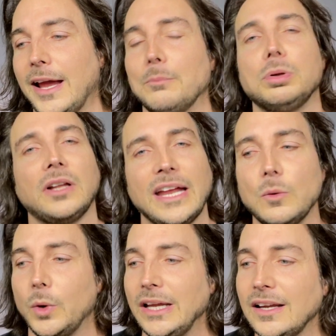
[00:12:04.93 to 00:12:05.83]
and play
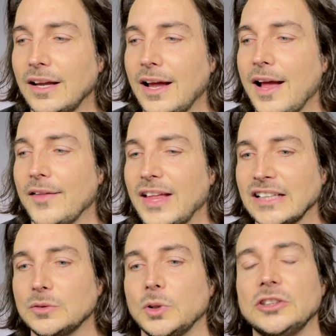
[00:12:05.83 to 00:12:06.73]
weak,
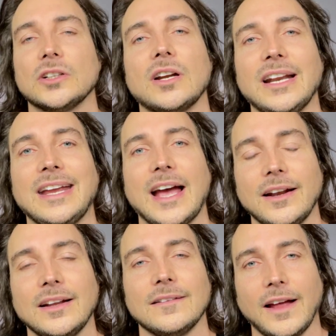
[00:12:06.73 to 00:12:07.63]
that's what you're going to
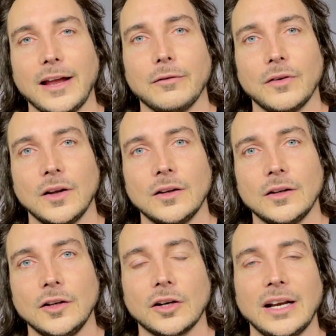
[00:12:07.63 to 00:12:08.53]
get in life.
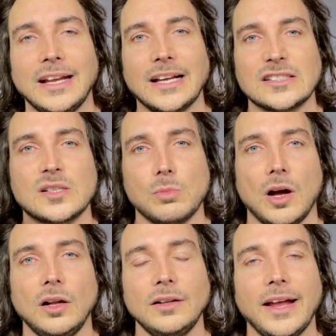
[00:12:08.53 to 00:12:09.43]
You're going to get
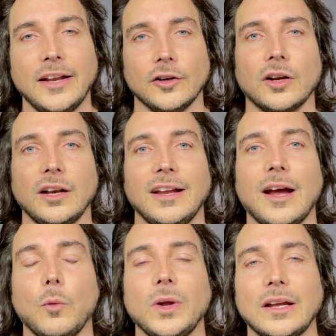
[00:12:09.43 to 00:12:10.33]
small and you're going to
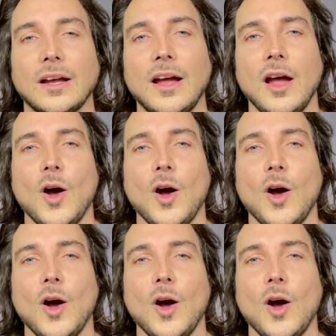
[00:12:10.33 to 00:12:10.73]
get weak.